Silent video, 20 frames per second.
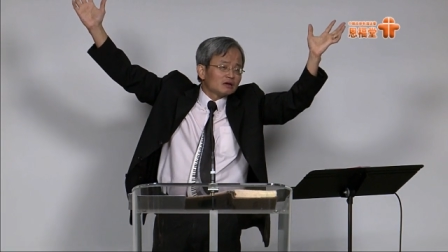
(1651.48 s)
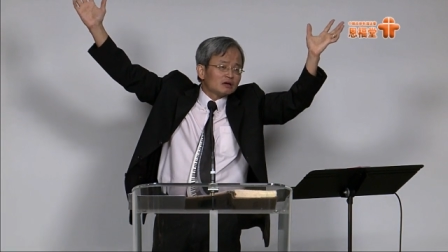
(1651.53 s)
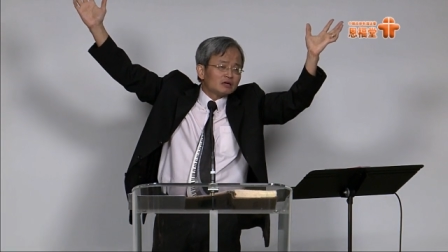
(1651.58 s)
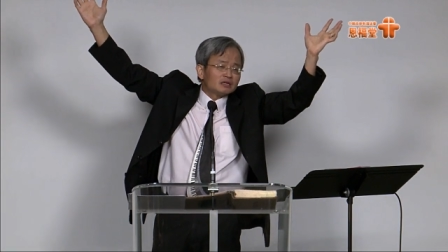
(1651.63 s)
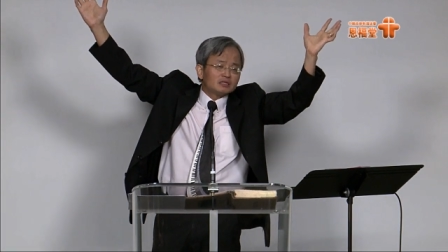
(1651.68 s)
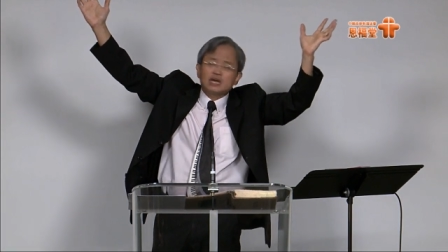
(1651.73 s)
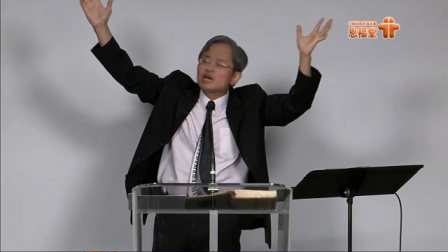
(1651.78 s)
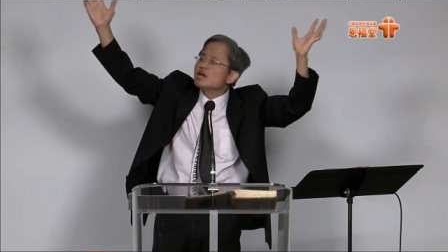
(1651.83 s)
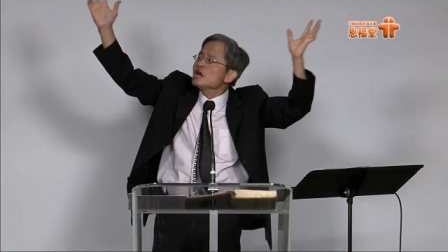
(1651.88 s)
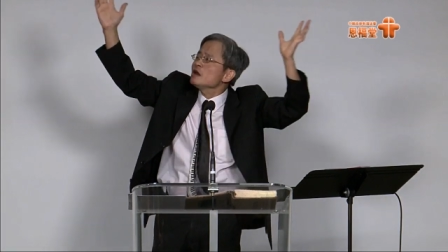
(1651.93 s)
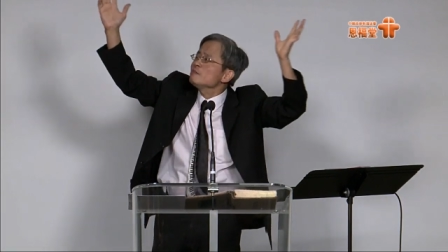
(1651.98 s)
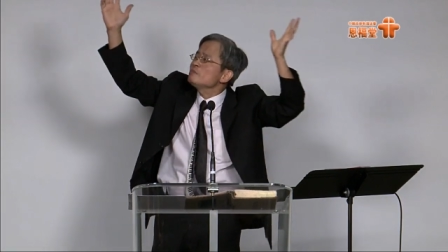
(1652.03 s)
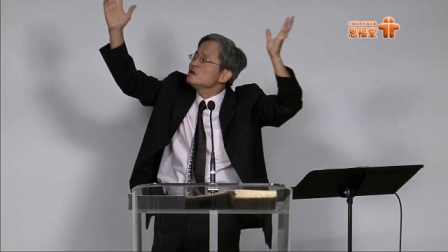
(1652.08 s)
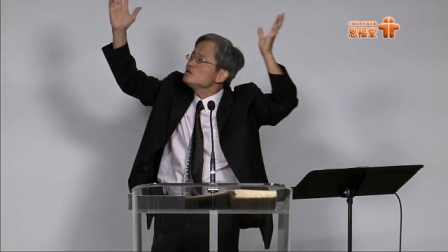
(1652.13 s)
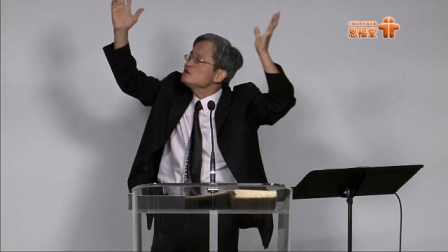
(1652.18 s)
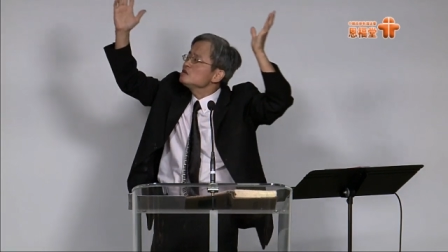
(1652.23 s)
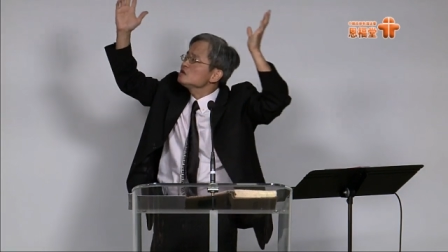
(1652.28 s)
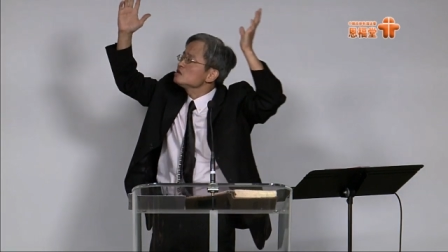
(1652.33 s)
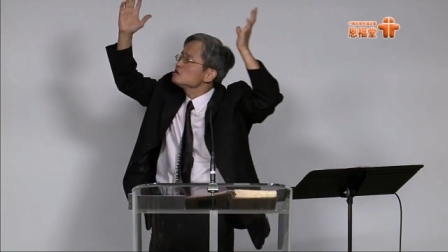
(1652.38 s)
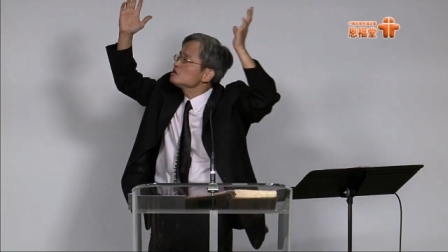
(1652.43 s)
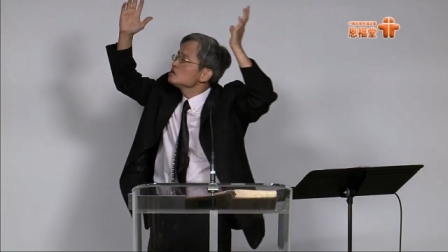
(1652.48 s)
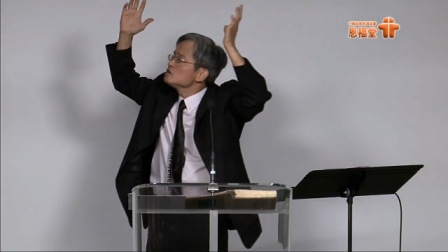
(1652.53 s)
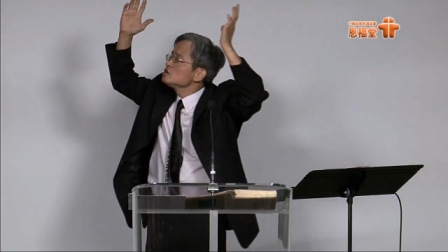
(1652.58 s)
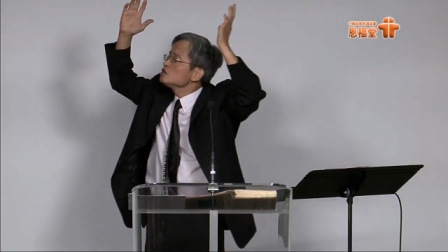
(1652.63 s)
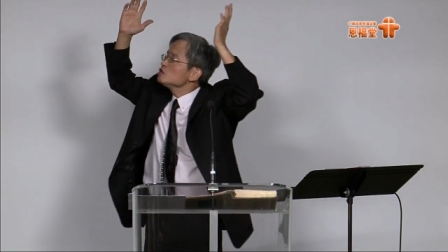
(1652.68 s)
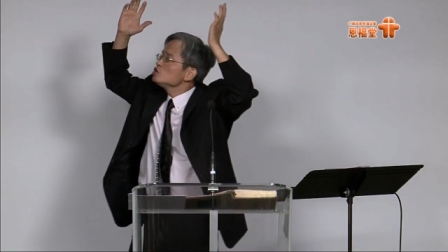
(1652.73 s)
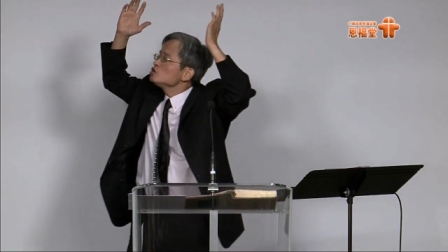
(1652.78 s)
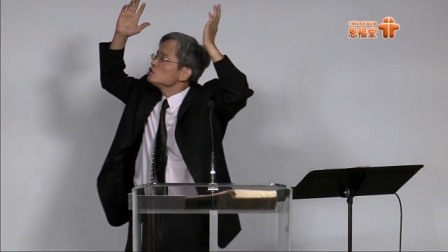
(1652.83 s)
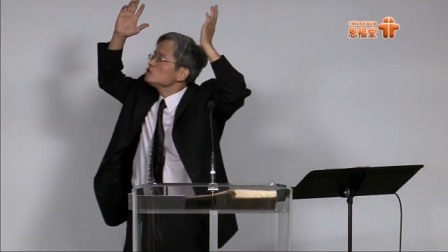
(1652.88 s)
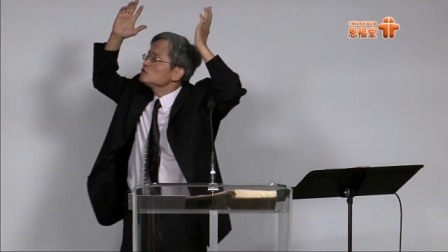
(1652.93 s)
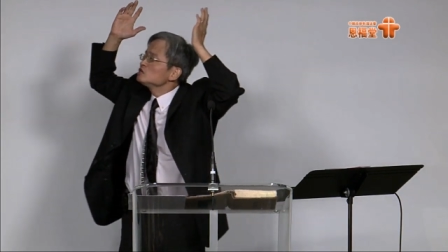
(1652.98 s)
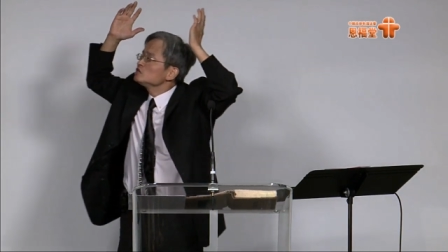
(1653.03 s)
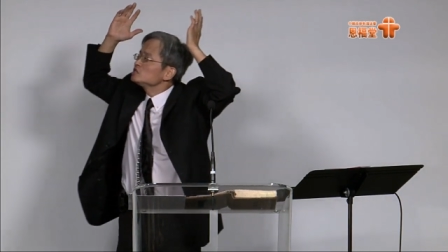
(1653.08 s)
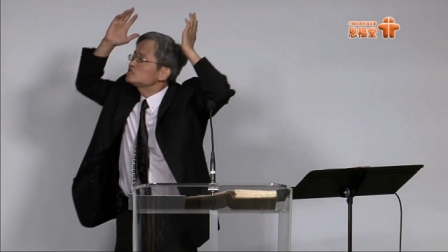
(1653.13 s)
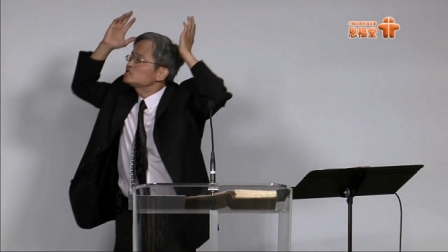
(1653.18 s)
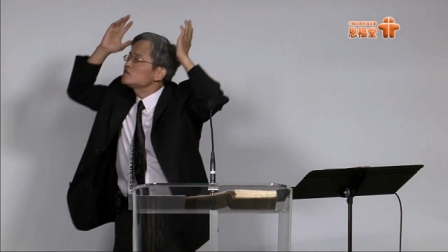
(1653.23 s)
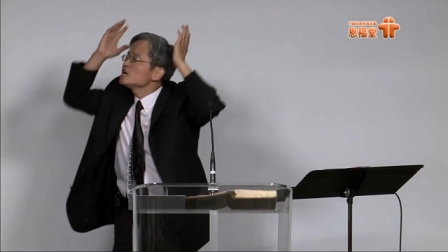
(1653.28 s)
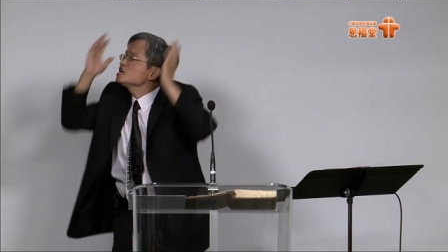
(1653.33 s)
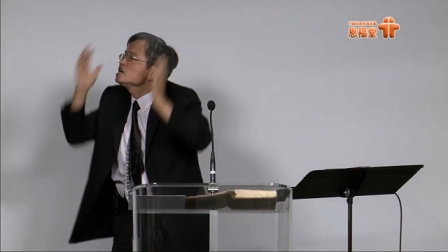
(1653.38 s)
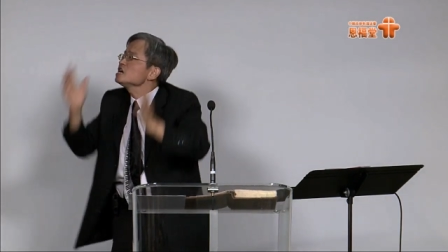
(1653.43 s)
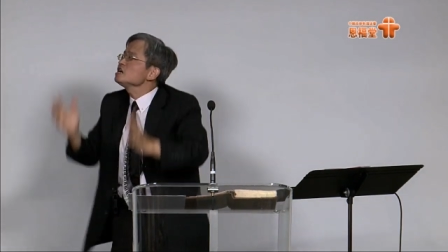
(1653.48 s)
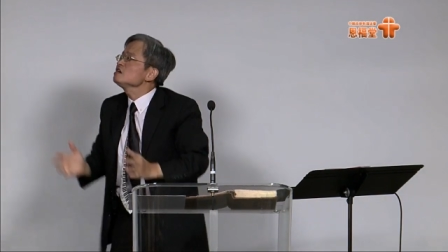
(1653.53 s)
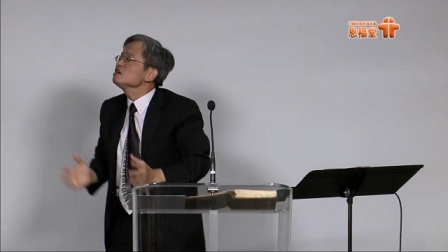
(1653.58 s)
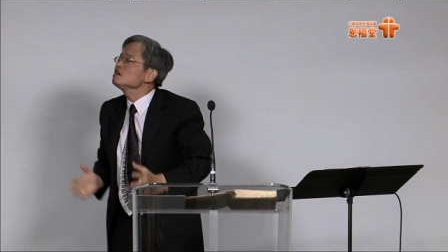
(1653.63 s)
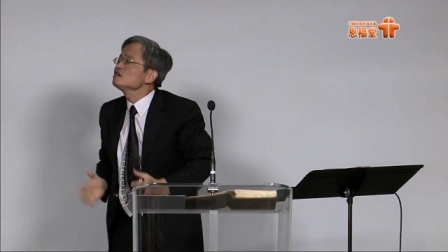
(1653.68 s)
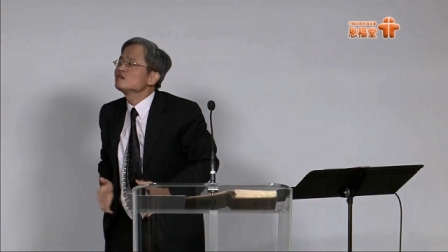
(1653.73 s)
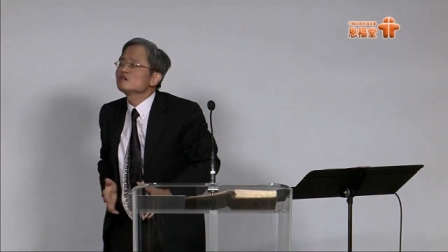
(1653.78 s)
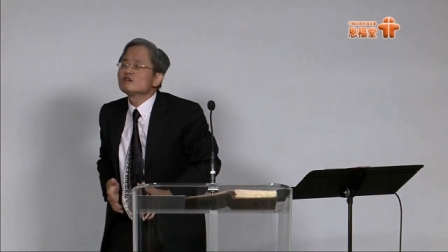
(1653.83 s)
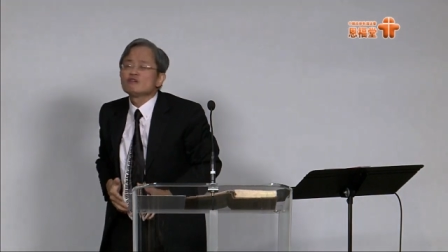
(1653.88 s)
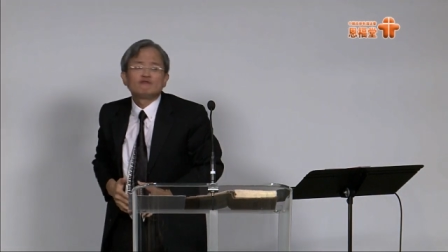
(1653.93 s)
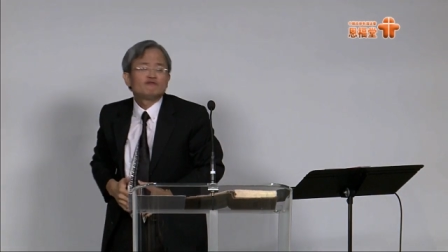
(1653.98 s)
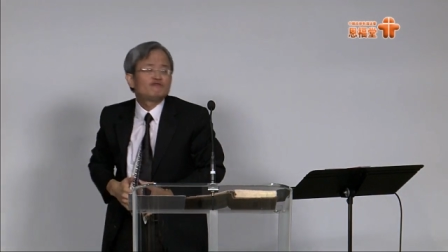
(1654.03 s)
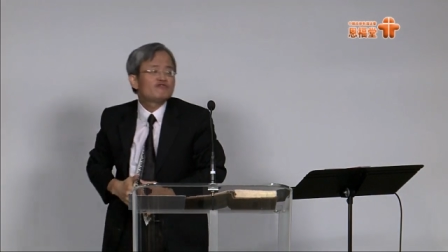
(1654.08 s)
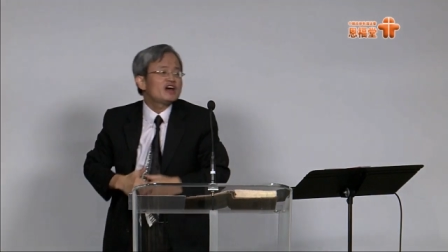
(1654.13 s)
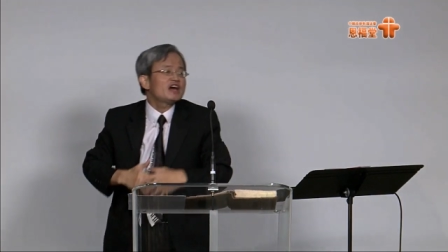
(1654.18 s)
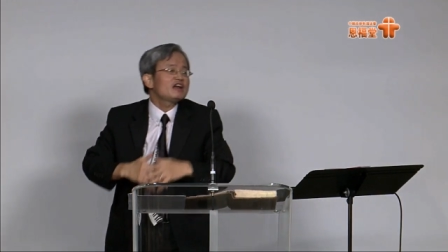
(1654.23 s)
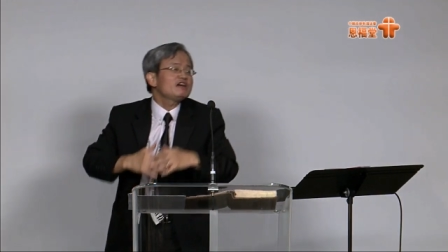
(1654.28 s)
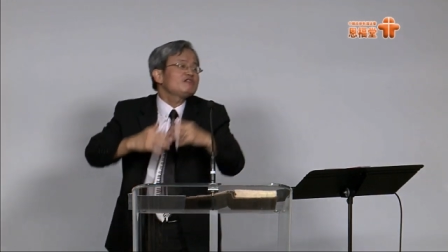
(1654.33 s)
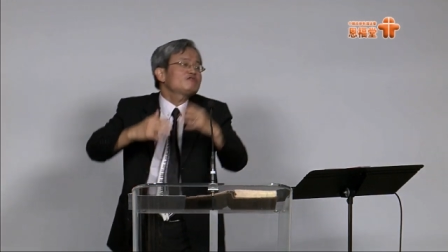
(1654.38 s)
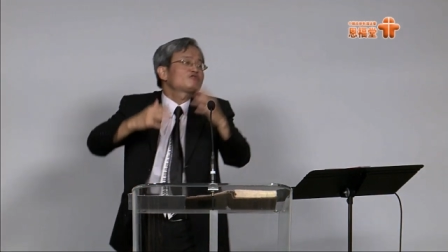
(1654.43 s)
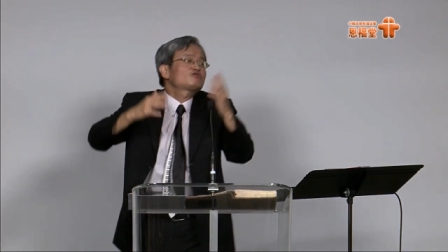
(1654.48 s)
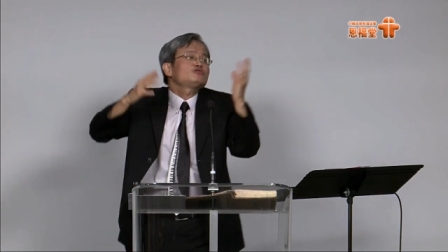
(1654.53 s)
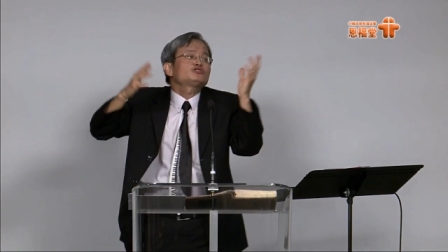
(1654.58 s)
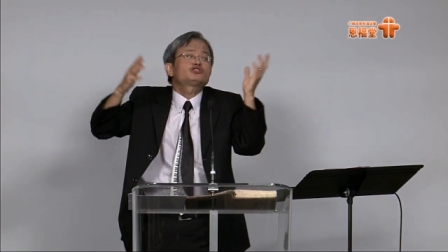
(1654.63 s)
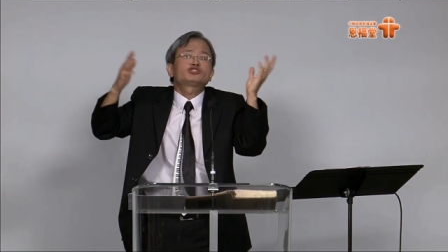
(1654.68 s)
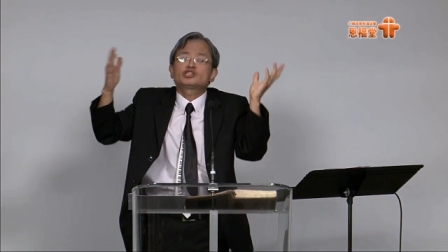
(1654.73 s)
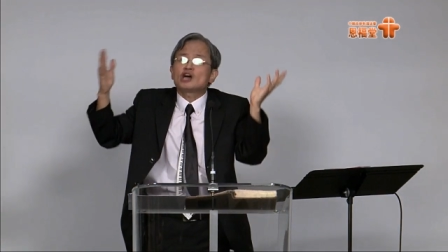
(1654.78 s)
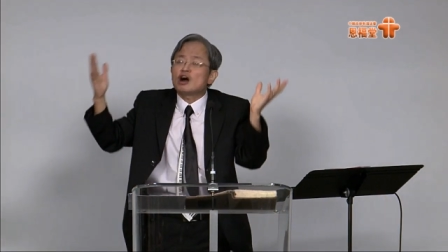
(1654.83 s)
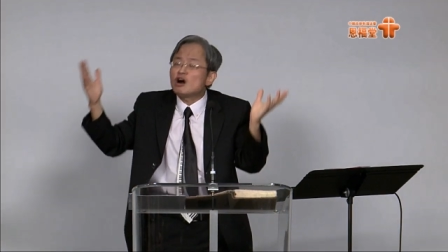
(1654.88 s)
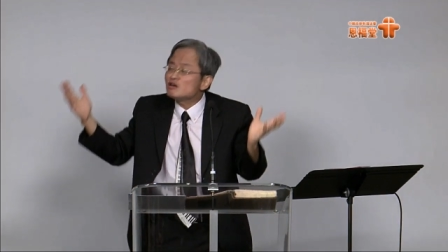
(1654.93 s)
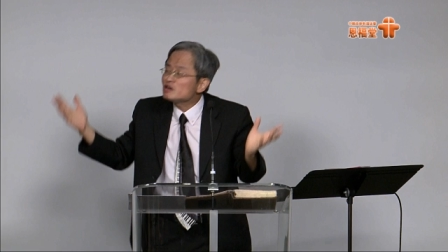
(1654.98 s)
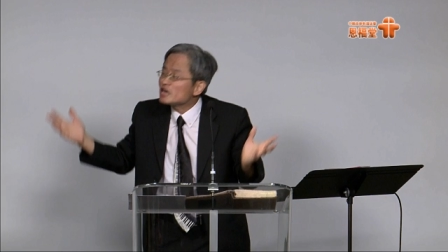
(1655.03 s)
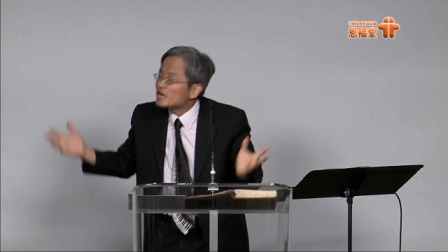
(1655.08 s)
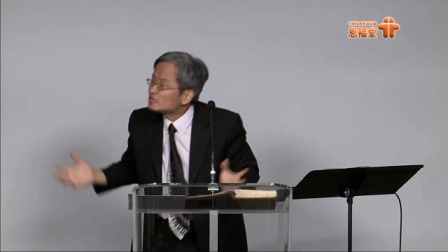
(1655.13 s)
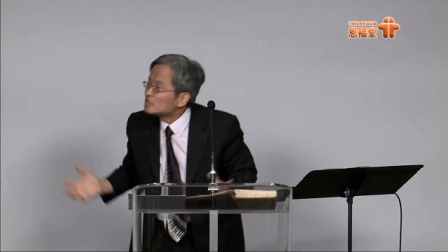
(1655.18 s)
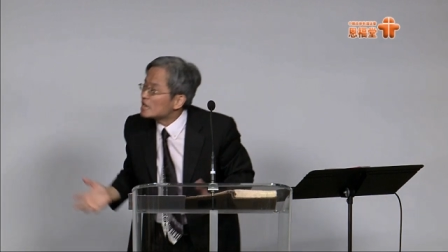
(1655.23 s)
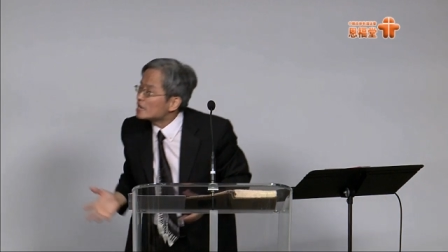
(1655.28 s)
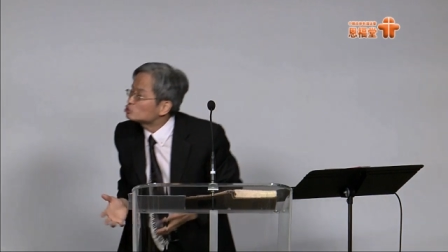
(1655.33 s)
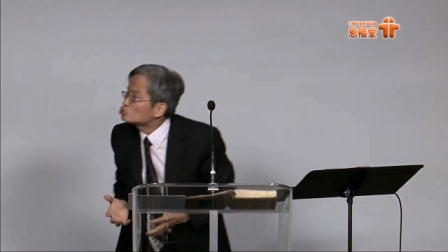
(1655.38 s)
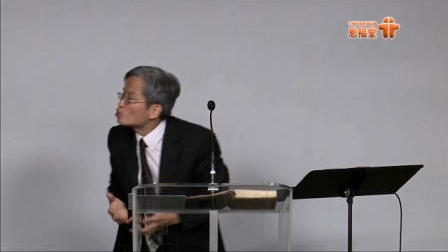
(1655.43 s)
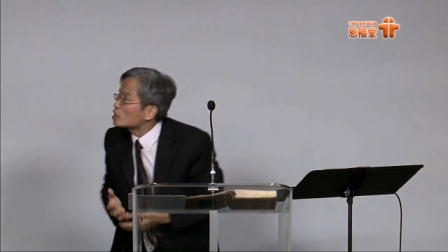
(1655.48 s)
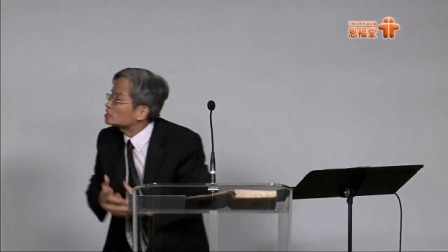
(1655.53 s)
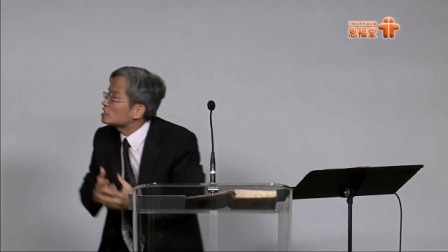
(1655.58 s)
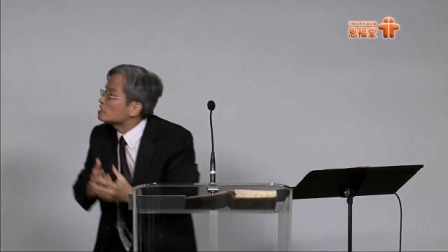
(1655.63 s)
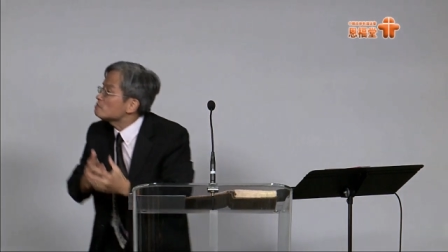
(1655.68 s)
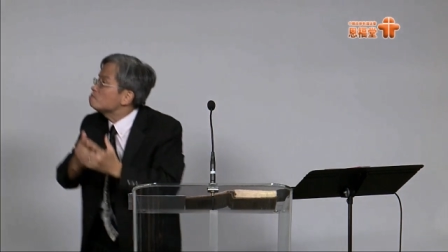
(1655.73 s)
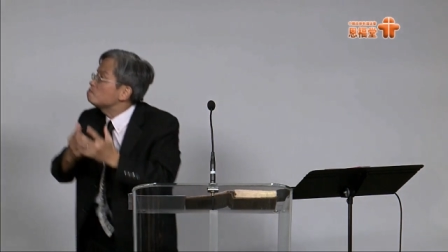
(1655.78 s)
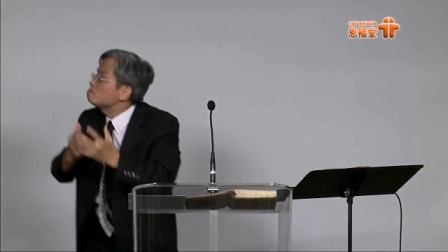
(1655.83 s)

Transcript: They have been singing very good song and attracting